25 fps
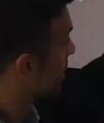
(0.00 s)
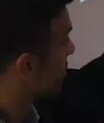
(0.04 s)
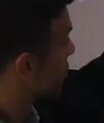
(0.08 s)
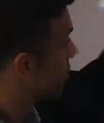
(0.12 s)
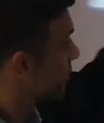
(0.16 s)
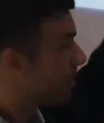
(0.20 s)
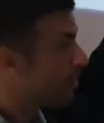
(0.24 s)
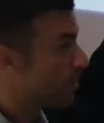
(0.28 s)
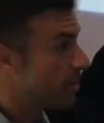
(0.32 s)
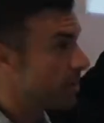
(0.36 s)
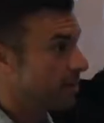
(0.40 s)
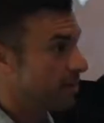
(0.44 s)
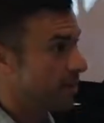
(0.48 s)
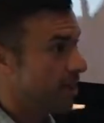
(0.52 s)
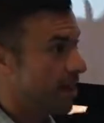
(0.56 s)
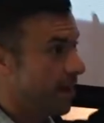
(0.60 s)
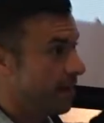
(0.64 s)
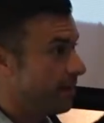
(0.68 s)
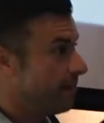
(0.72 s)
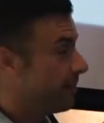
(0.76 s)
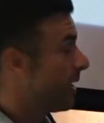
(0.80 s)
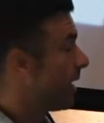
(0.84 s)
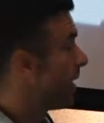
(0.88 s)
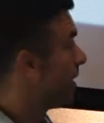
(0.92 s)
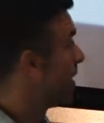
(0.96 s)
I should have put a
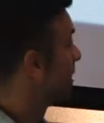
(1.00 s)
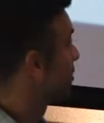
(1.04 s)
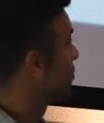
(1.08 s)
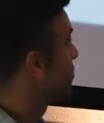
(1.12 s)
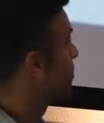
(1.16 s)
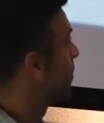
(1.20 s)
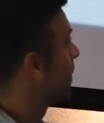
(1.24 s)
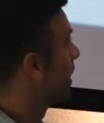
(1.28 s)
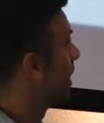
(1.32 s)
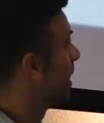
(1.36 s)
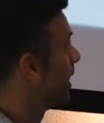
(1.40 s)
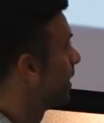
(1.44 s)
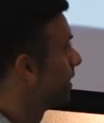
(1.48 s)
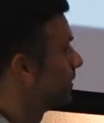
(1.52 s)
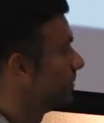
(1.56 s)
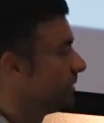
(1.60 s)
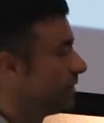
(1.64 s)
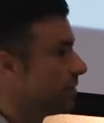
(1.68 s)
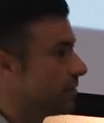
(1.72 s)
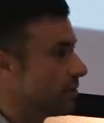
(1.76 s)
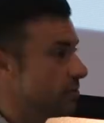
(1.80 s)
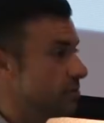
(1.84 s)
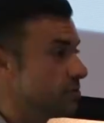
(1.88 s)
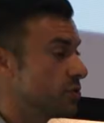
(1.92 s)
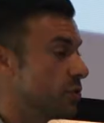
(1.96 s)
line there at
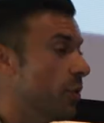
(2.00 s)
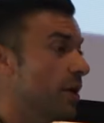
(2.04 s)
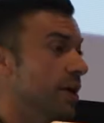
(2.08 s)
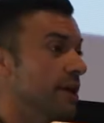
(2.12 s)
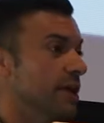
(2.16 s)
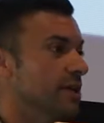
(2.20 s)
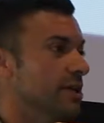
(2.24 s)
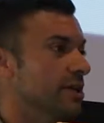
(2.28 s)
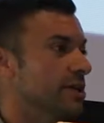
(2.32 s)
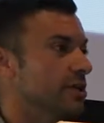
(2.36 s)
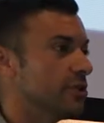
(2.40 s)
20